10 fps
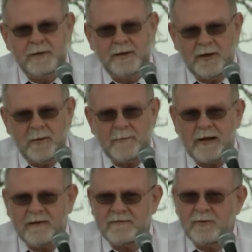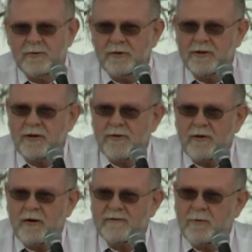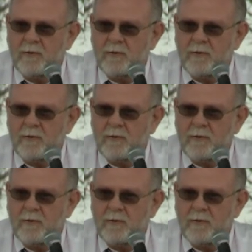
in El Paso looking across at